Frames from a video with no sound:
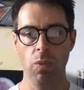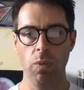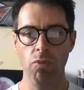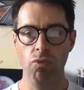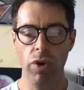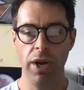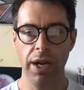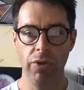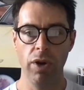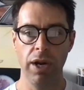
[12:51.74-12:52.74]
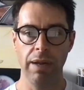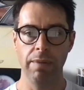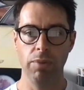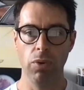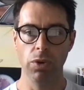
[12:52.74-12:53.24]
really, really
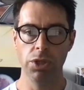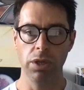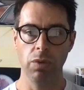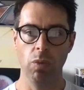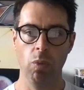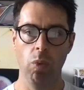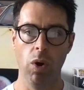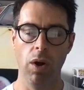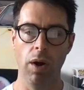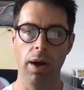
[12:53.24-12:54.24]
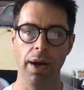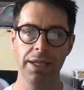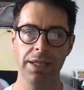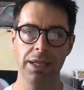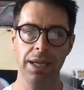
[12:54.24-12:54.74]
important. What I
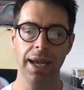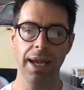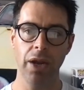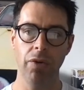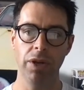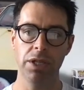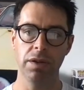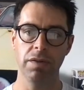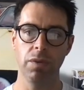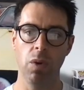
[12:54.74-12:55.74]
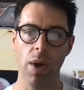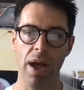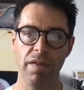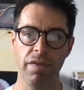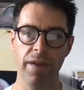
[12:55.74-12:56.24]
see here is a way
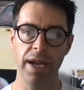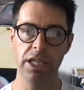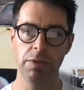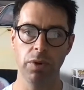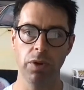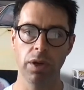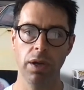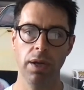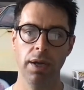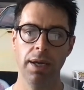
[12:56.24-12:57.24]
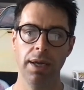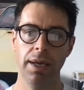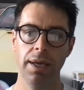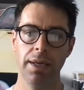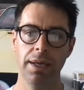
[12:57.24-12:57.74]
of Facebook
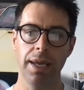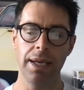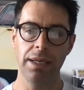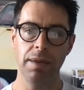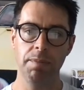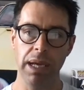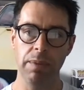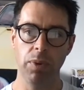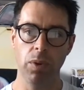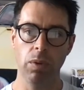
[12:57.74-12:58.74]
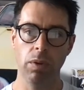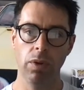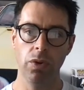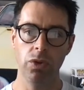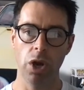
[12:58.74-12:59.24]
getting people
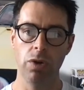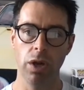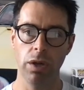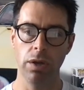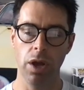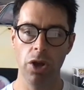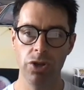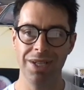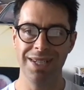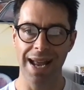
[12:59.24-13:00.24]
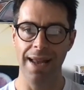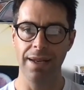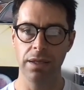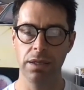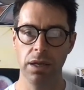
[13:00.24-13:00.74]
who don't understand